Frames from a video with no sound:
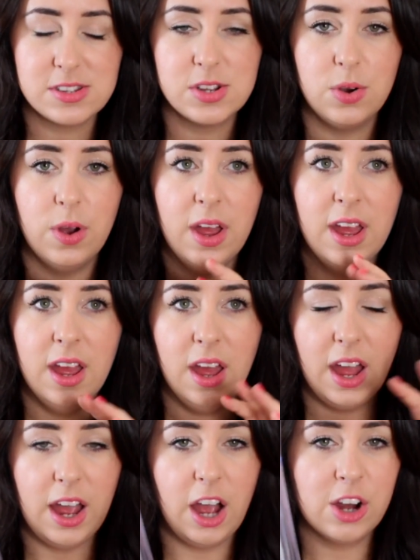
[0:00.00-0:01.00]
So
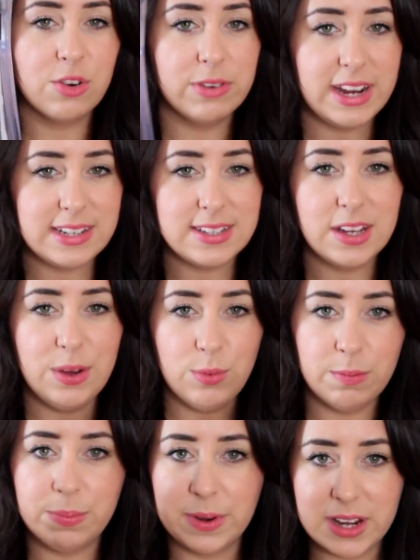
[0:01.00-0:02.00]
a grater
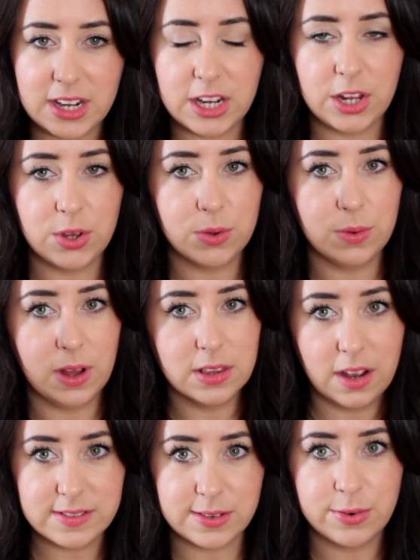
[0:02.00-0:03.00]
will bring you a
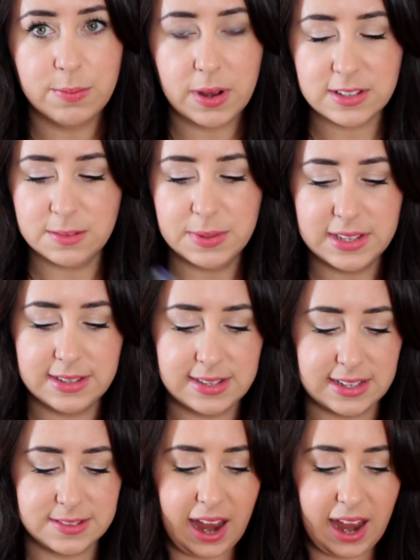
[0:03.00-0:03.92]
lot of different possibilities.